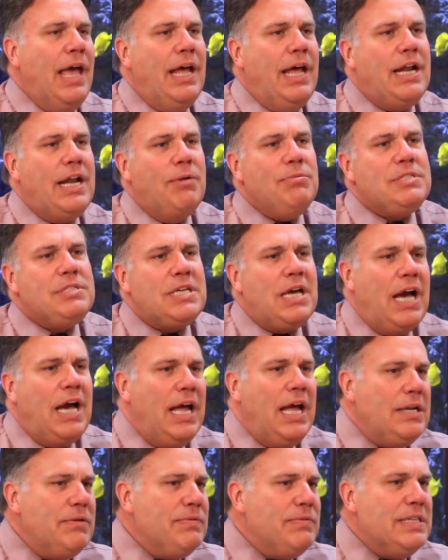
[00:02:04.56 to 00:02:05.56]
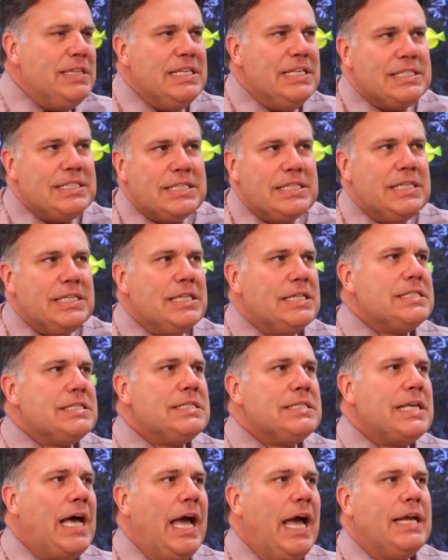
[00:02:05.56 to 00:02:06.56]
And I was kind of in this little
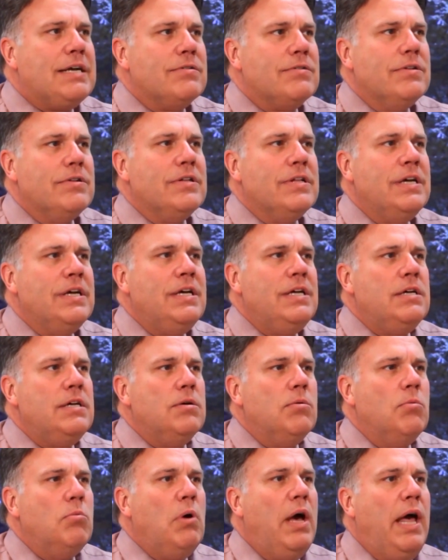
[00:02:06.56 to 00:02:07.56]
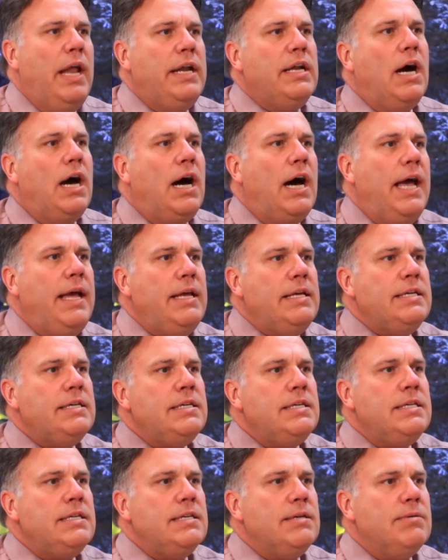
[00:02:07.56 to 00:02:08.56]
cycle when I
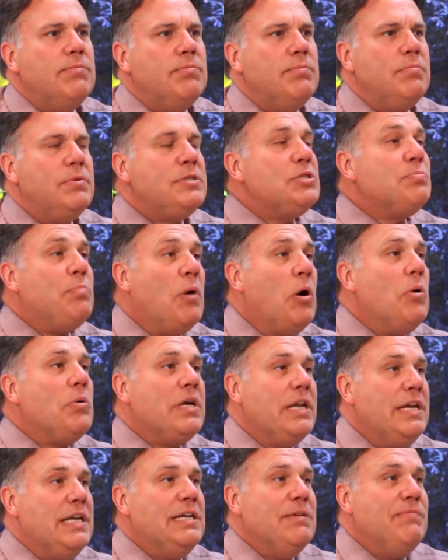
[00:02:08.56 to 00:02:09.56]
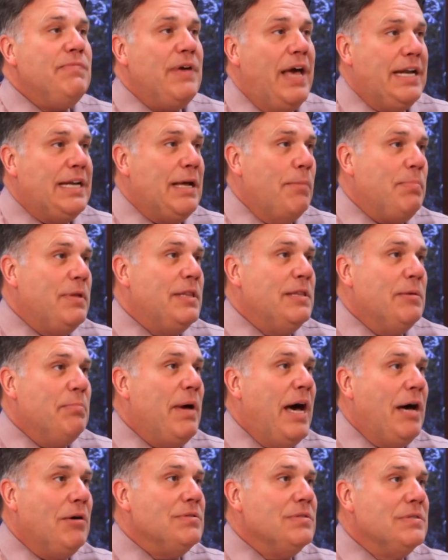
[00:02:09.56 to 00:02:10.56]
spoke at an event up in the
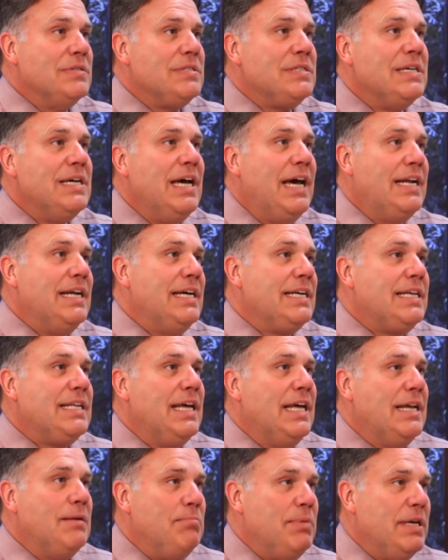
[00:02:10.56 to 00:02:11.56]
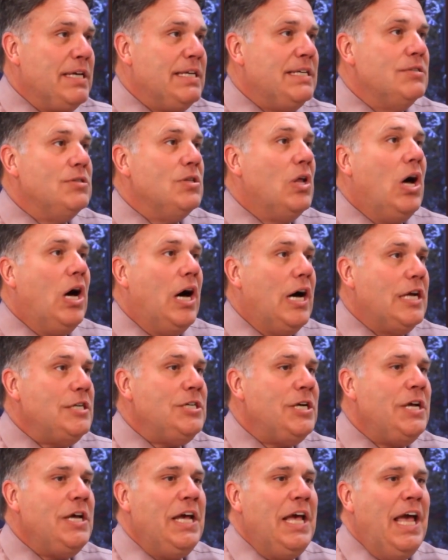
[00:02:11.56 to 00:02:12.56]
mountains at a big
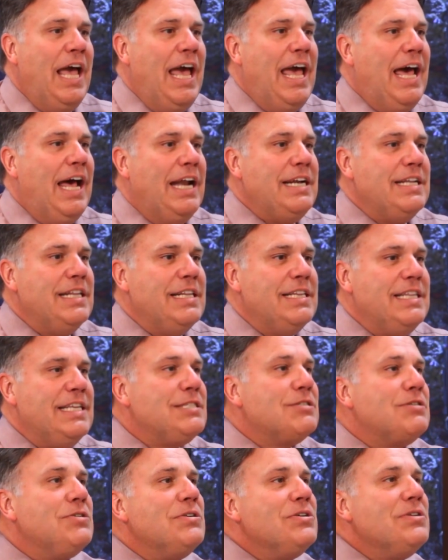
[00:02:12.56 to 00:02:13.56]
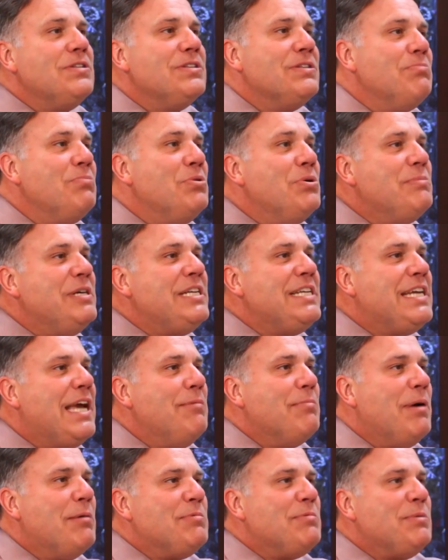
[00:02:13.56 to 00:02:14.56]
lodge, and the woman
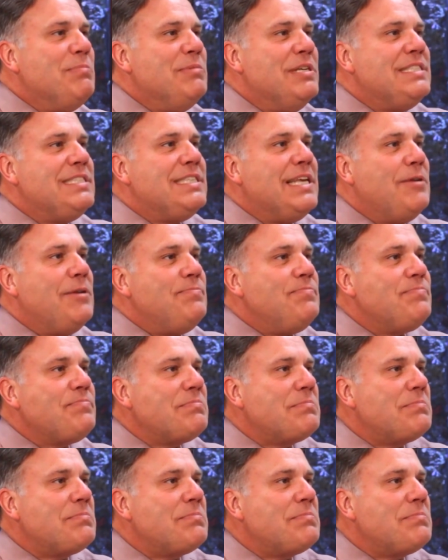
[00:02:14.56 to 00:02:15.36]
came up to me and said,